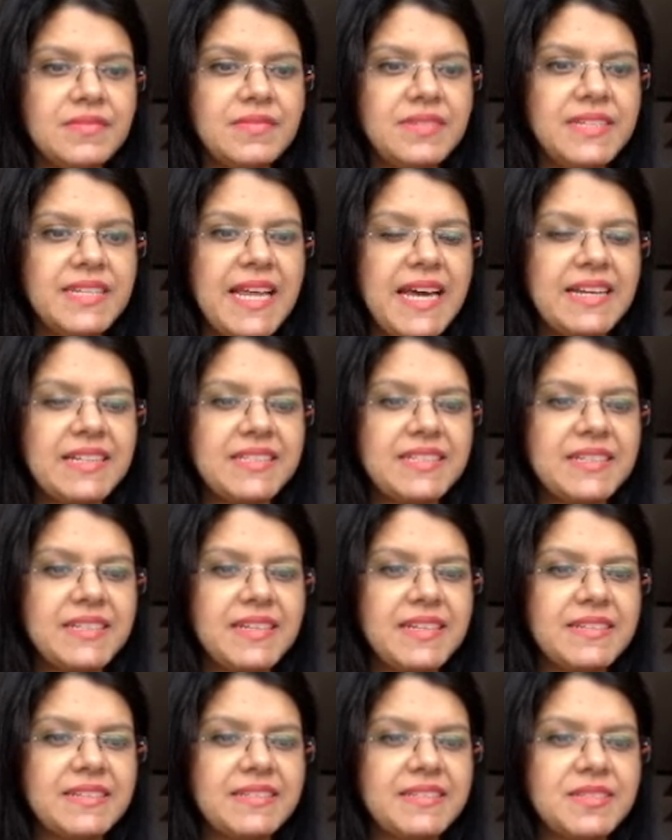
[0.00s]
Tangent
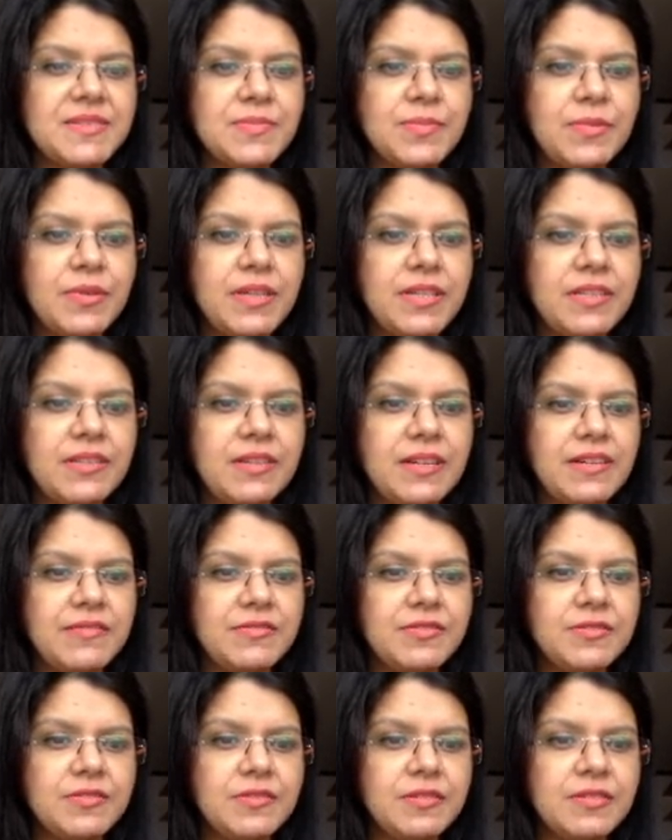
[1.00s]
at this point, you'll have
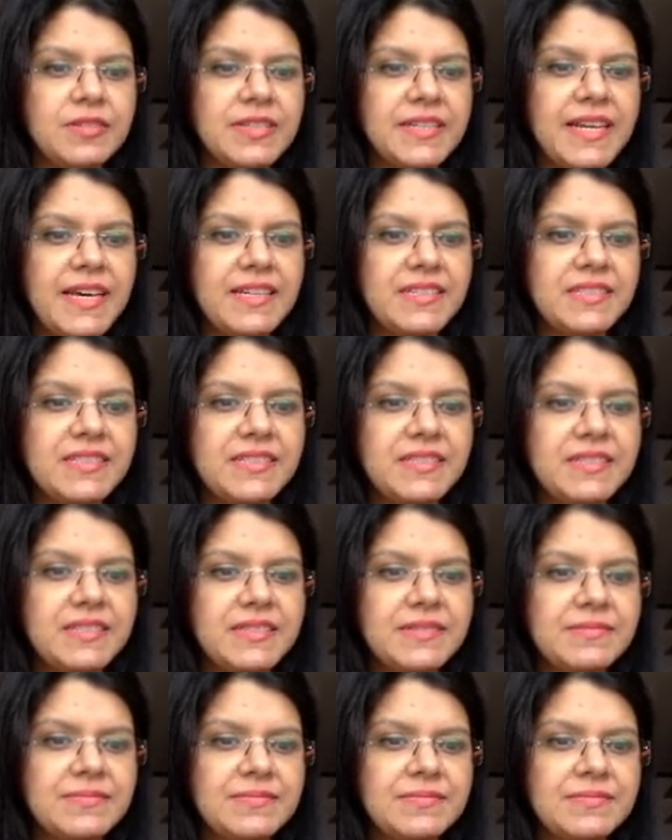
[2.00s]
to draw a tangent
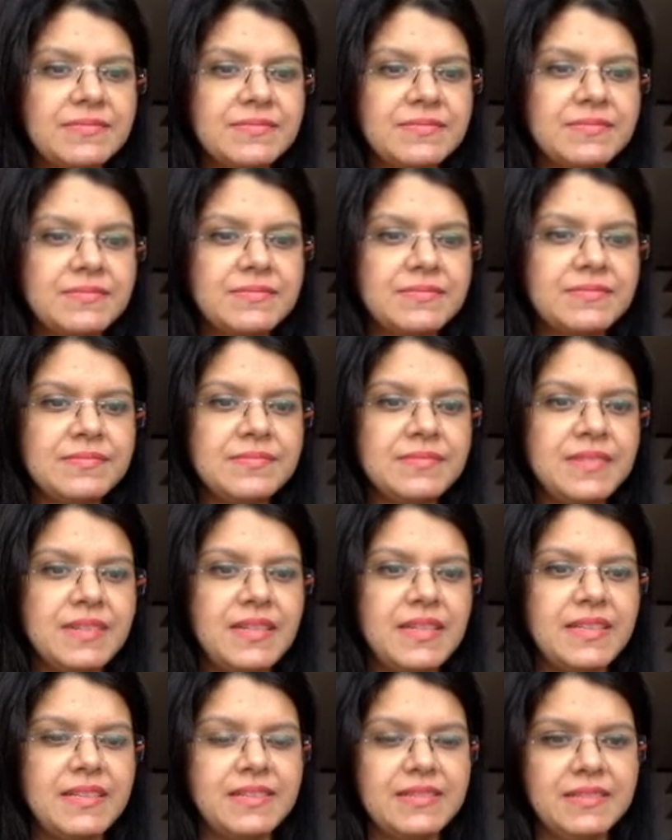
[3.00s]

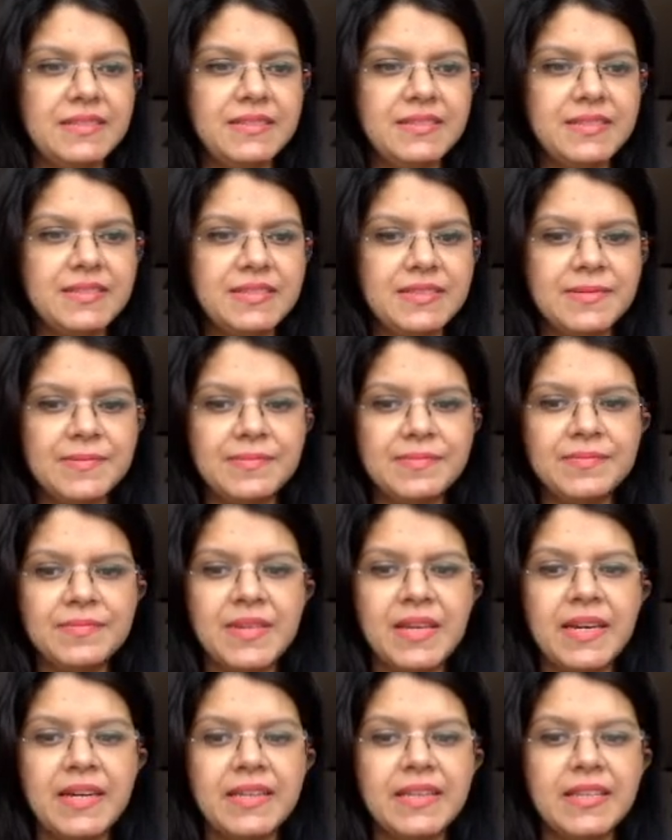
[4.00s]
like this.
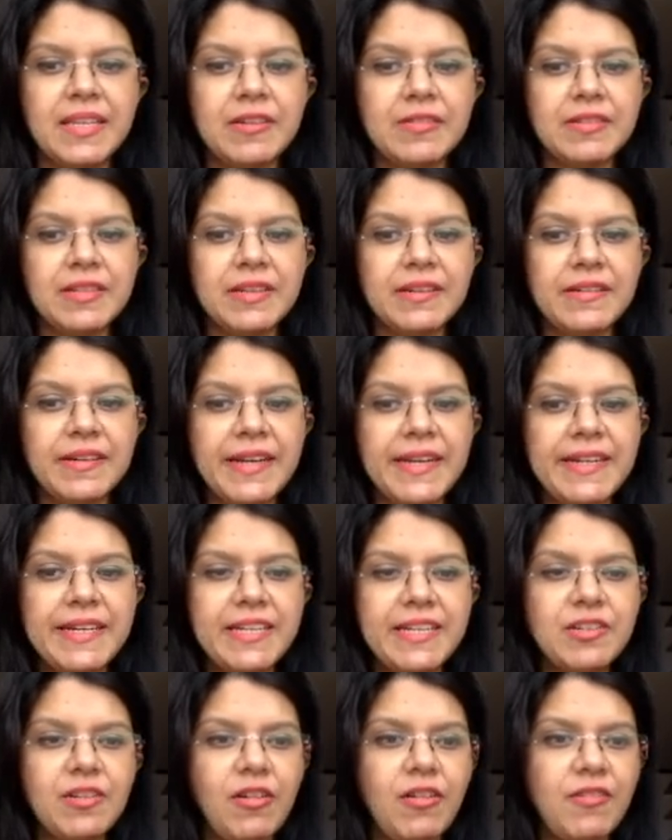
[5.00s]
Now the
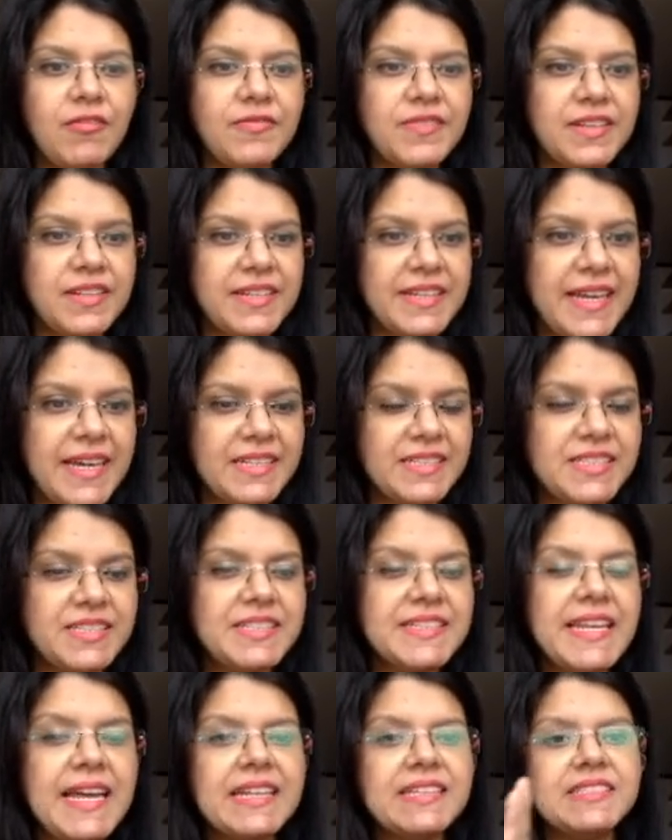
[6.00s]
gradient of the
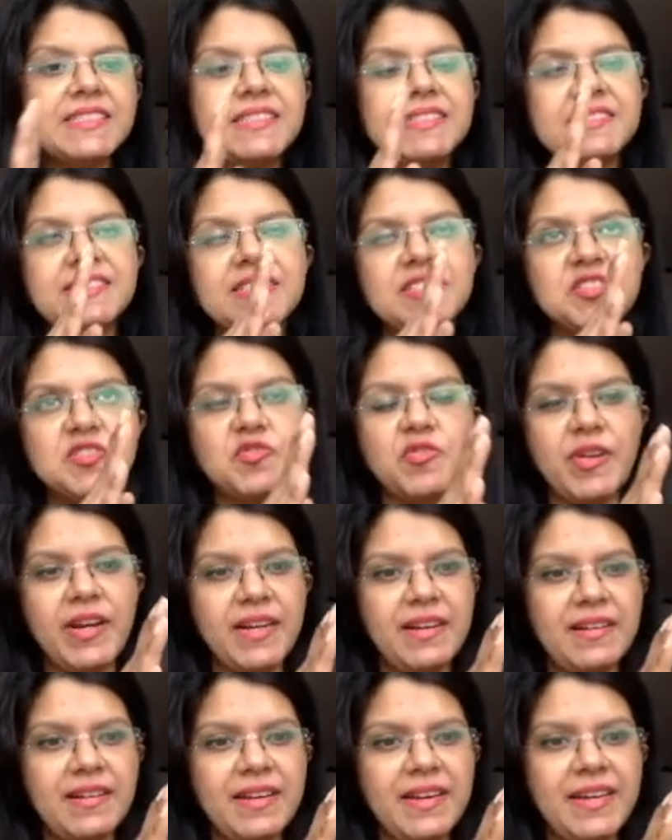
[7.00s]
tangent is a
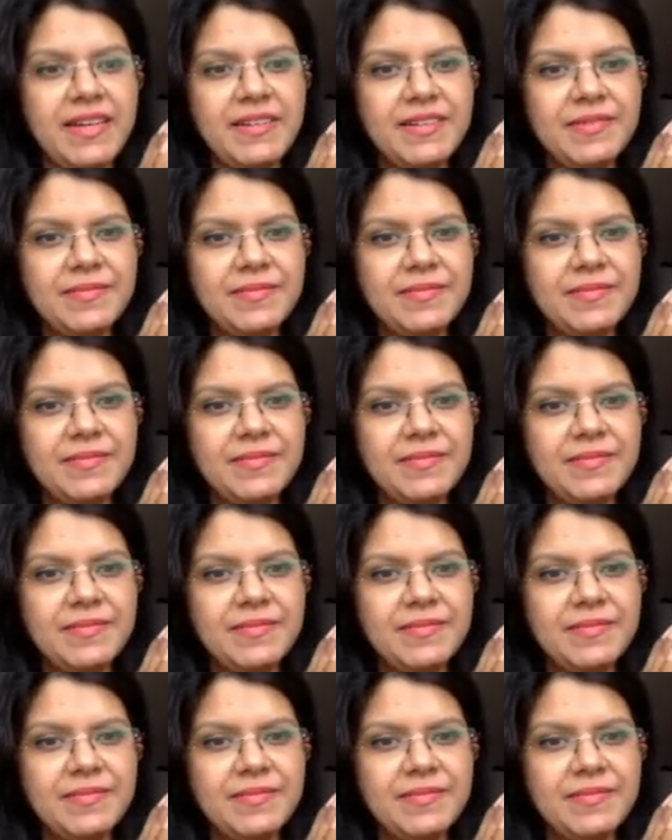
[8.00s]
straight line.